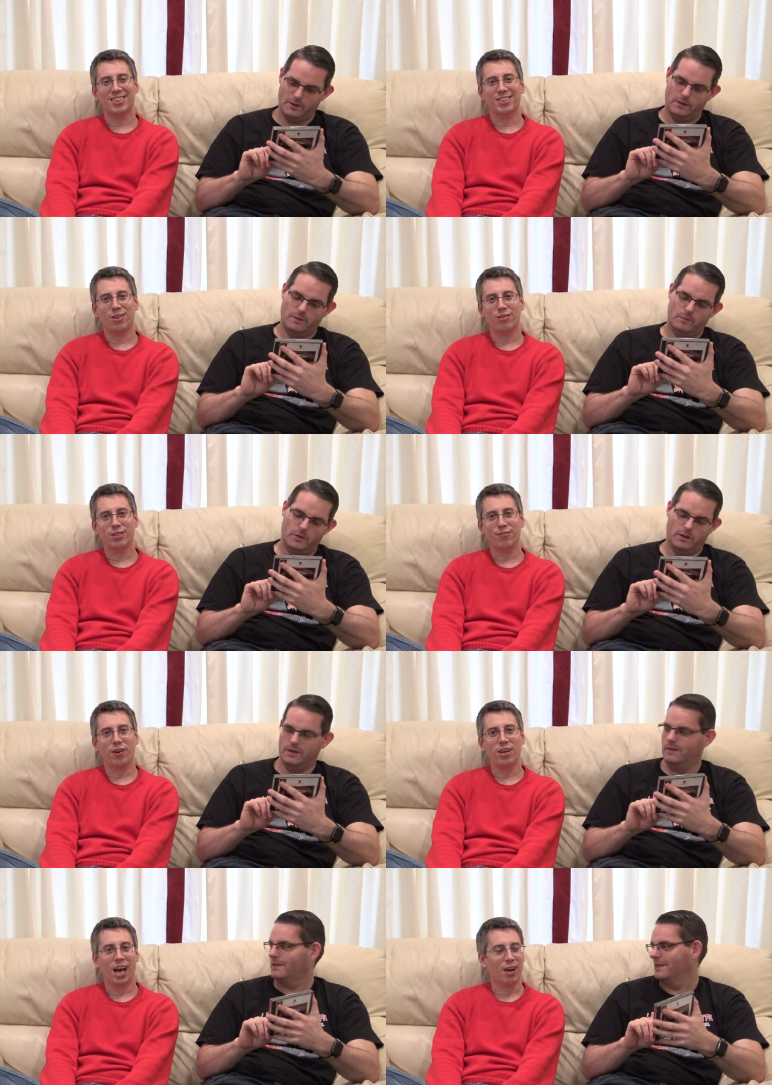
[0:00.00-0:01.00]
Speaker 1: but. Oh, it's a
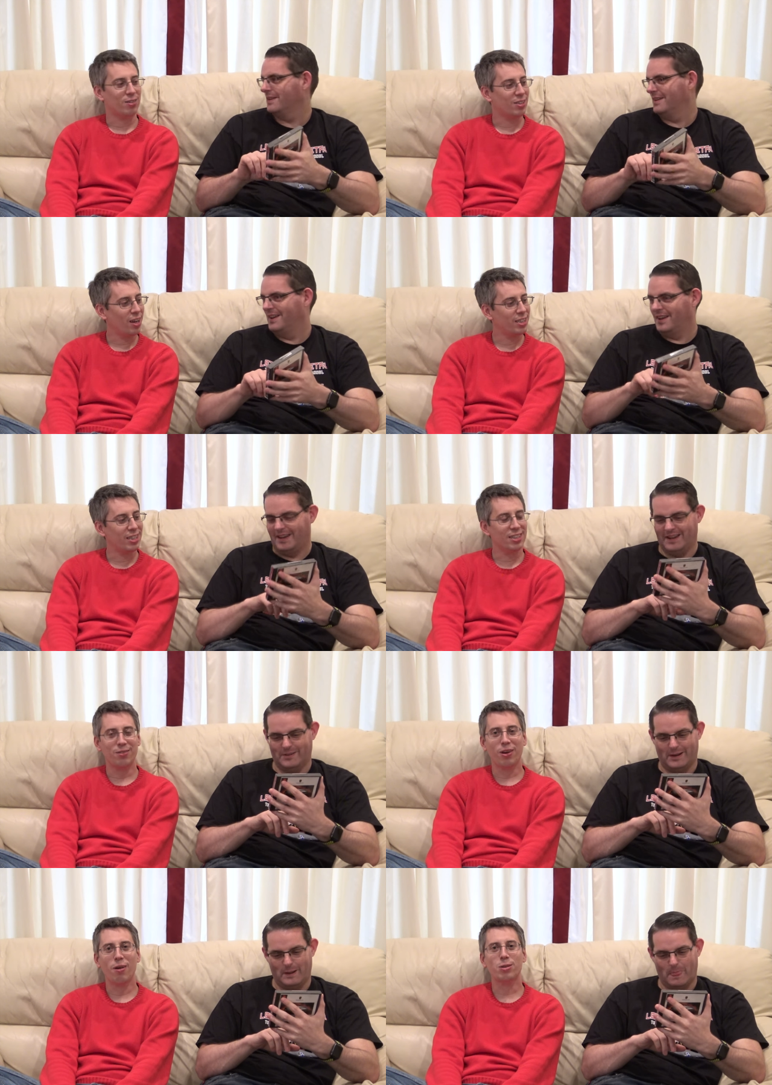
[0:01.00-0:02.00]
fun house. I didn't.
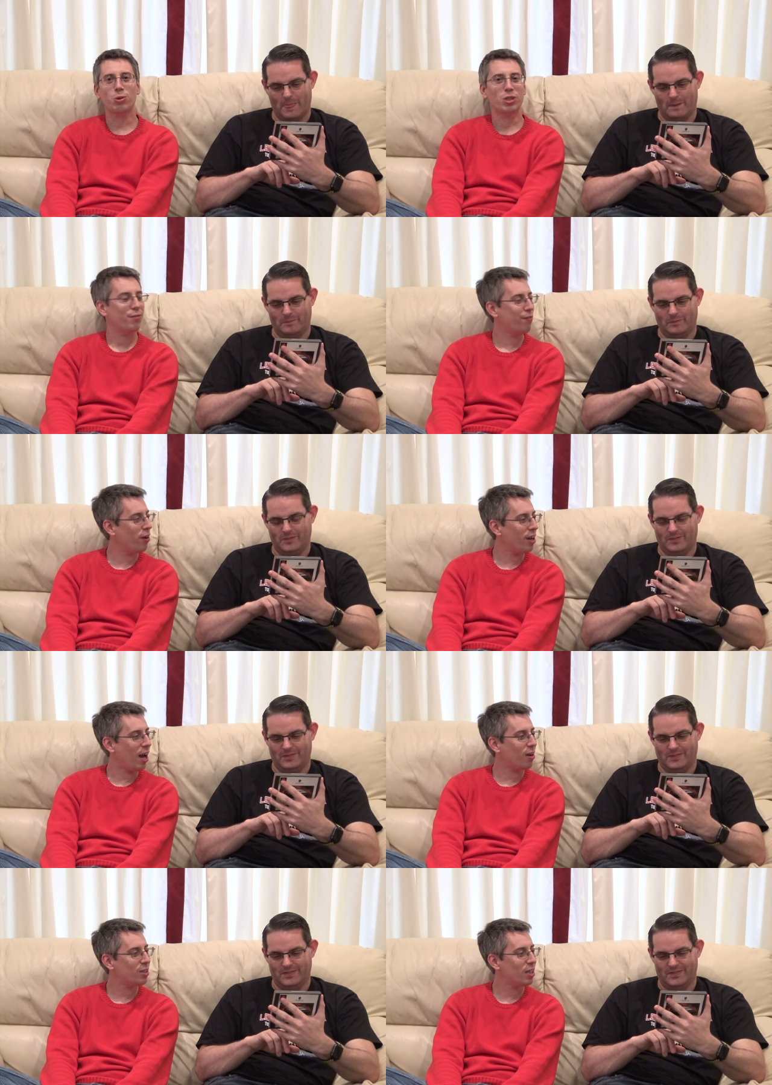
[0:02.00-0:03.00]
Anyway. When I was watching
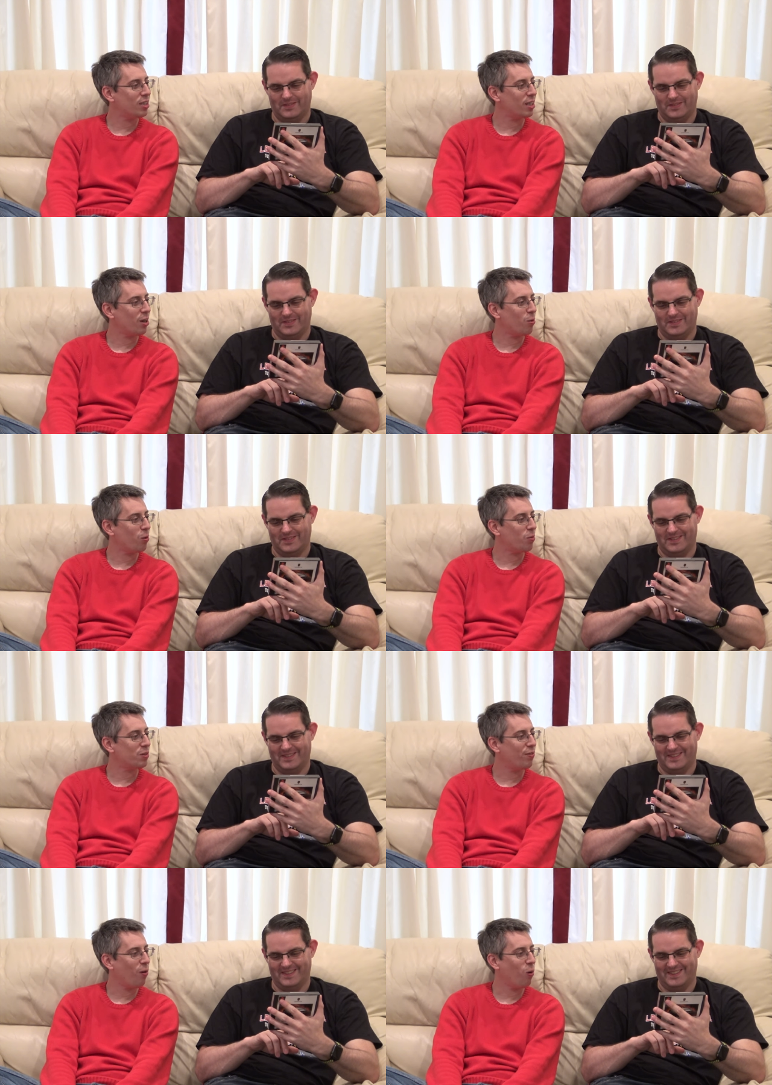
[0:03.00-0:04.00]
Funhouse, I didn't know what it
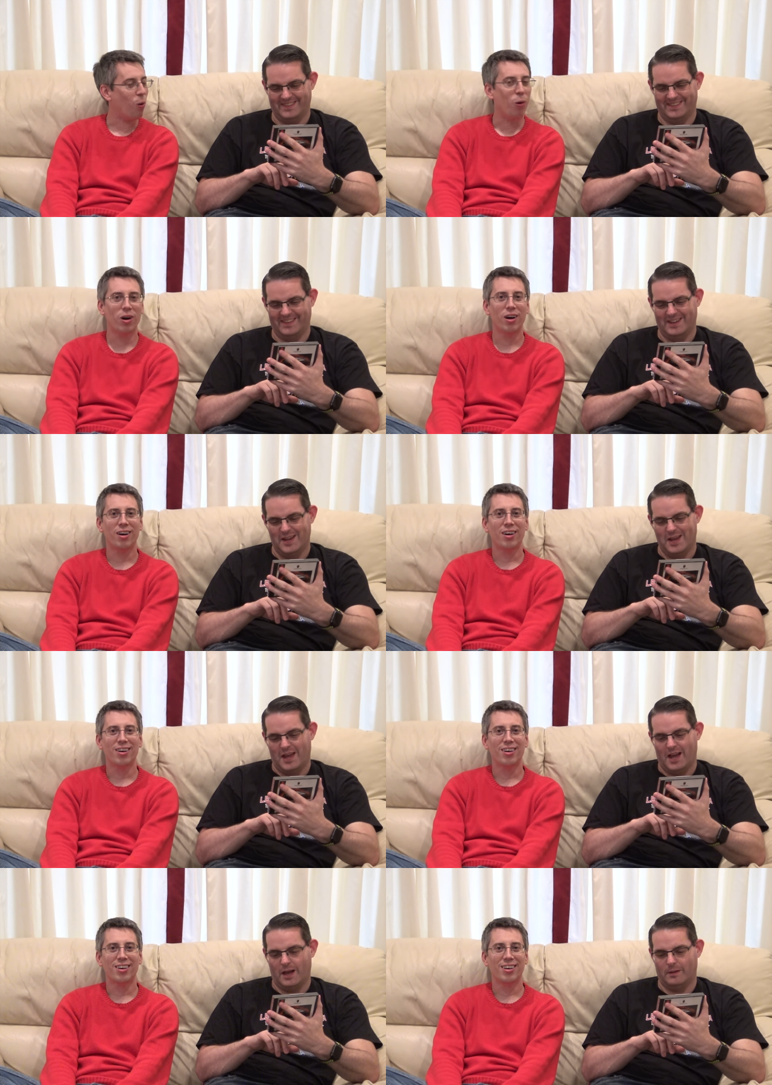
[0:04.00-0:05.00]
was for. Yeah.
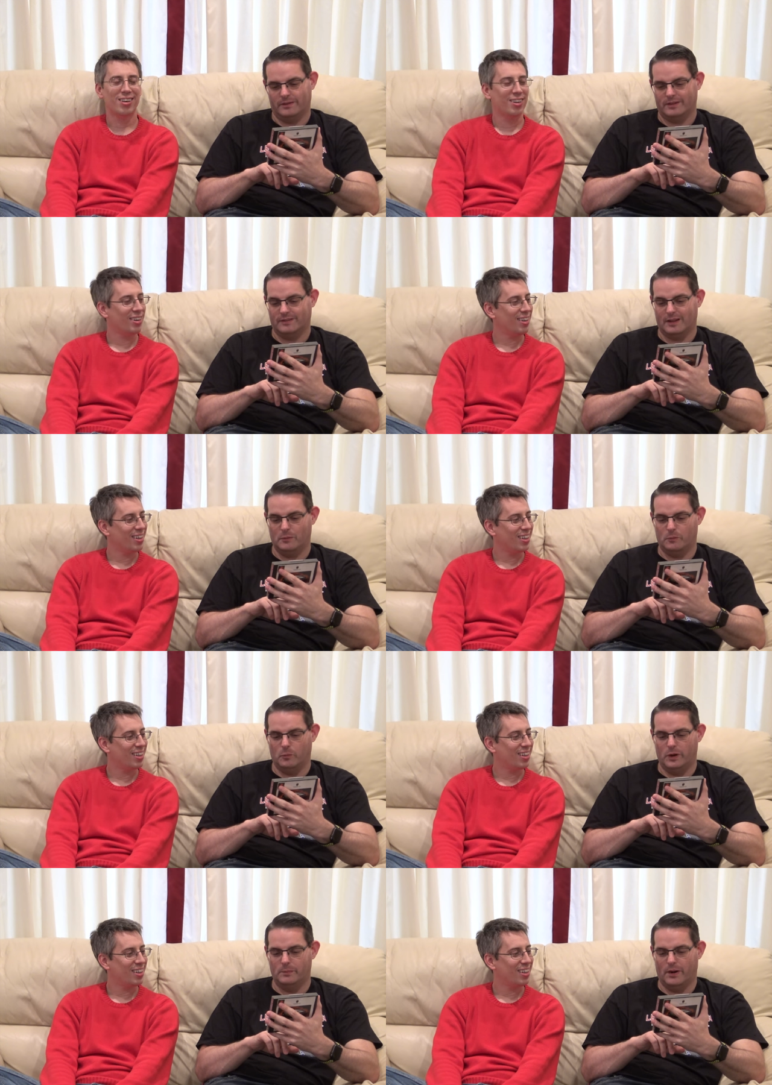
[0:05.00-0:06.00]
Speaker 2: Uh, it says they
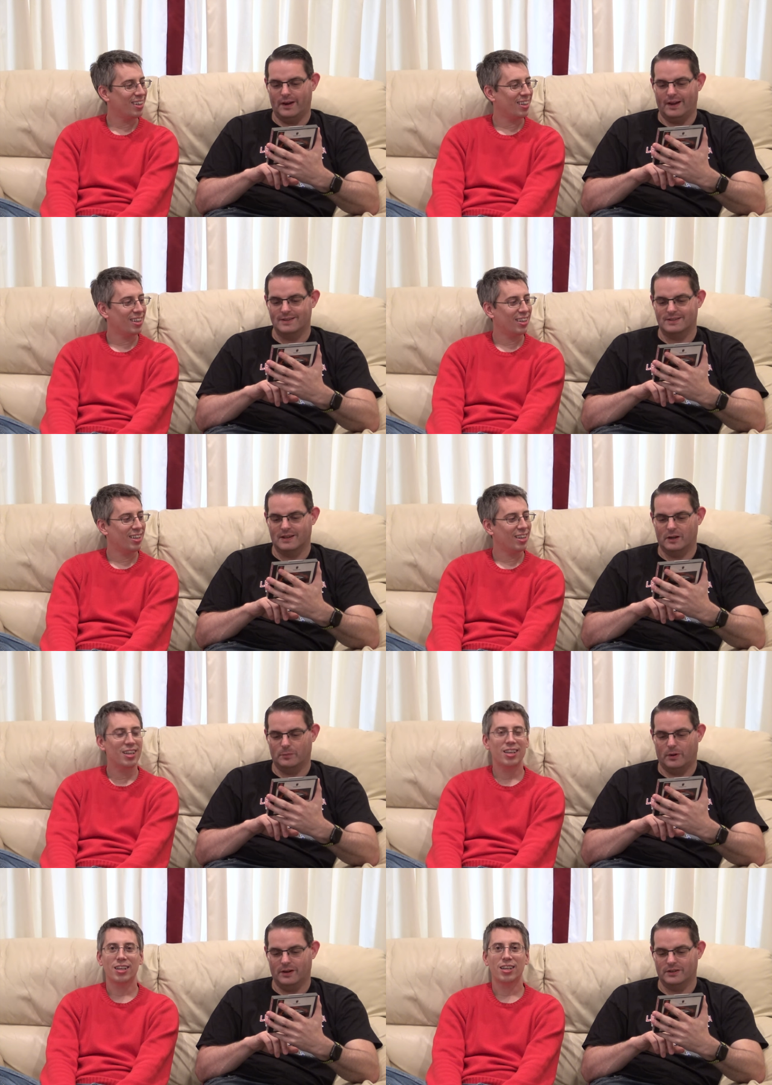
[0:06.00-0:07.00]
we buy and
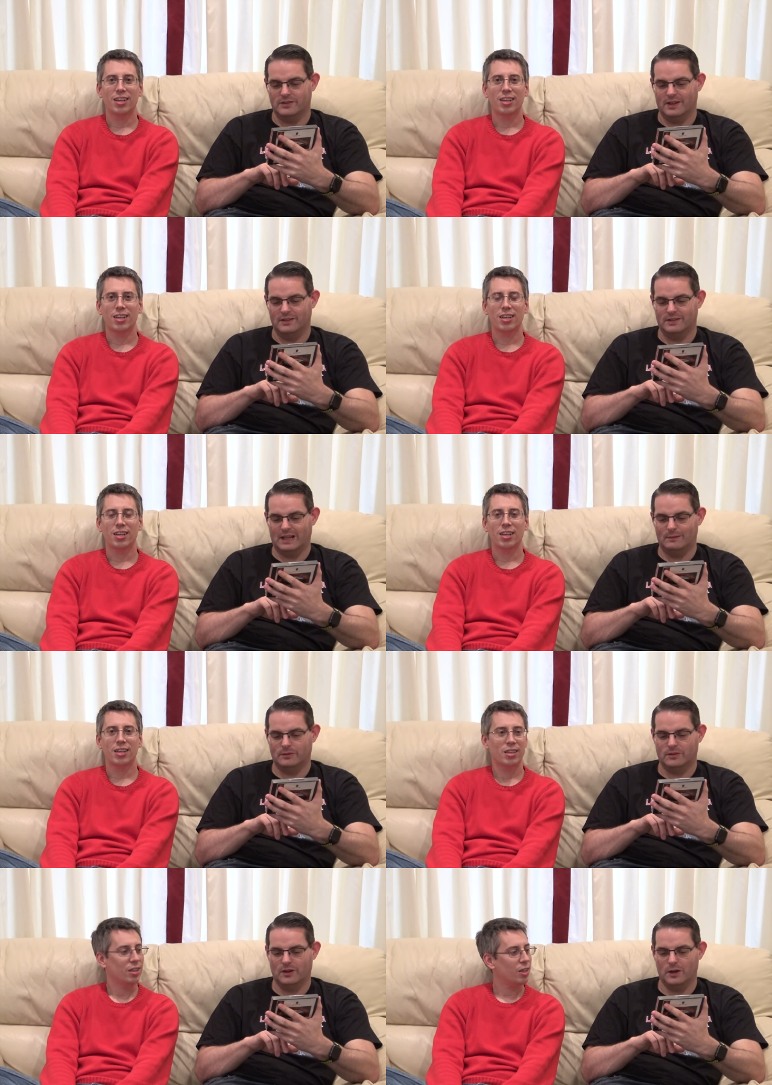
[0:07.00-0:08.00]
sell part exchange
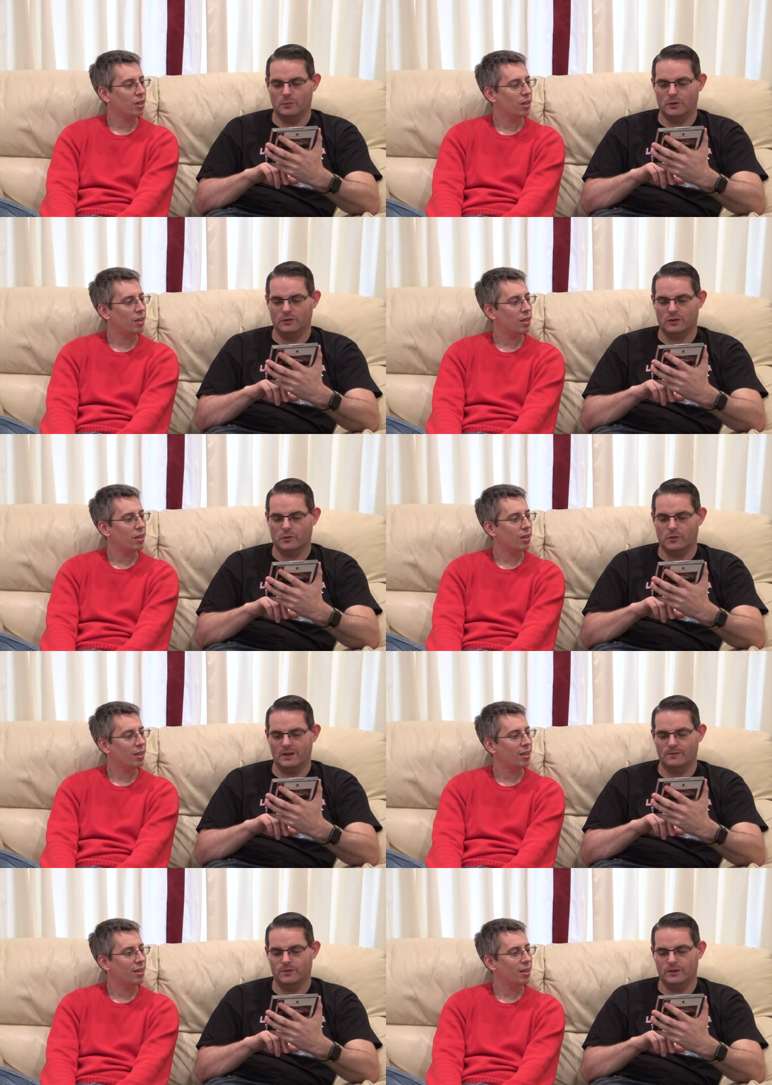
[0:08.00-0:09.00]
games. Thirty one
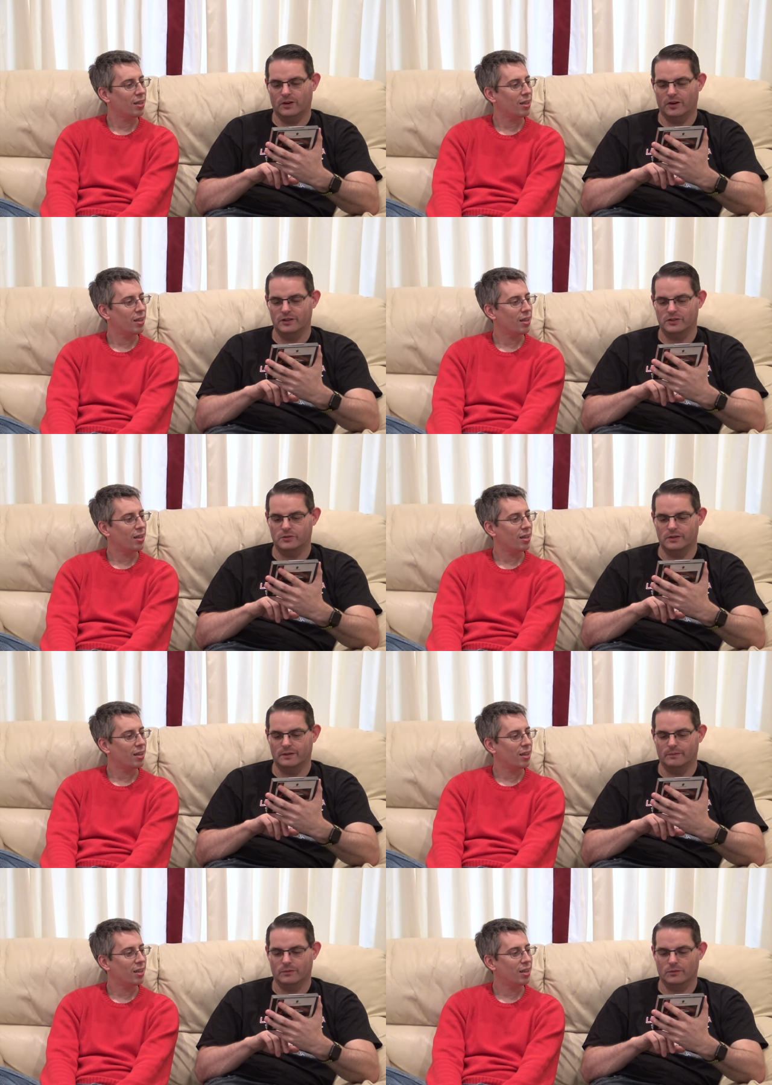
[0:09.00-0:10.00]
Crayford High
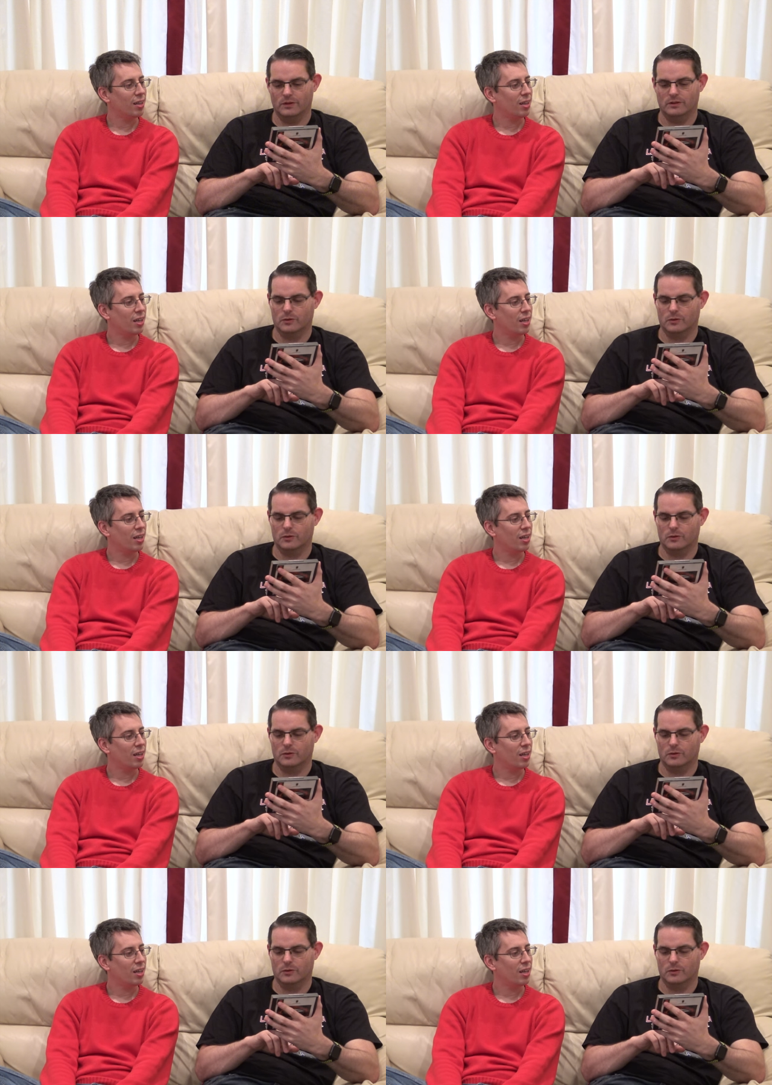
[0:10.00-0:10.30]
Street.
Speaker 1: It's